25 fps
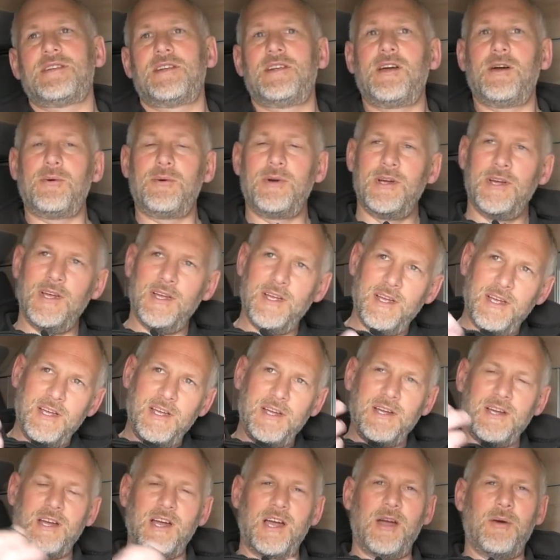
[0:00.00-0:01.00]
I know
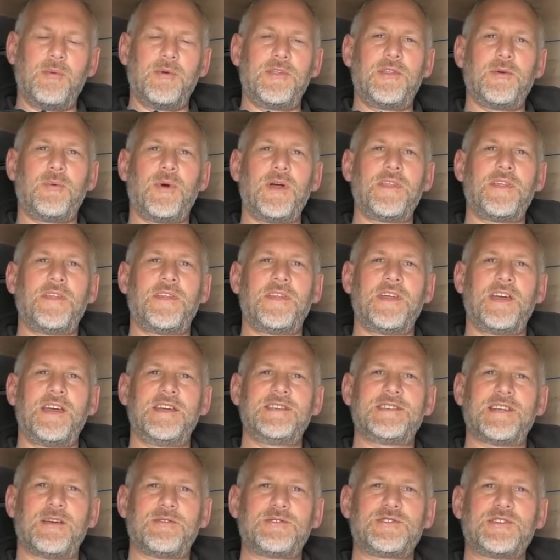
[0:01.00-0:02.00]
with the weather that
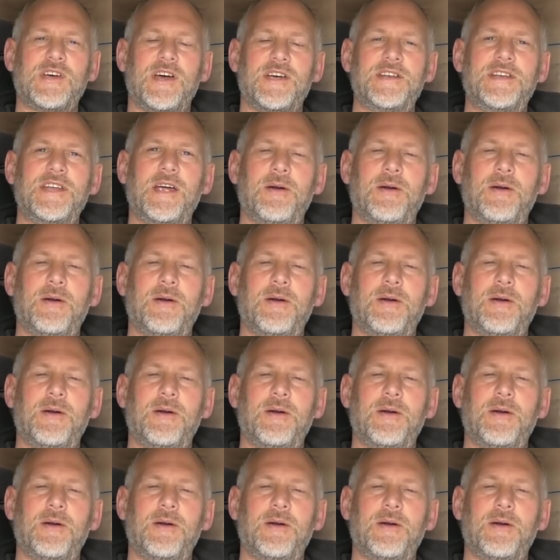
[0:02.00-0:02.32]
is outside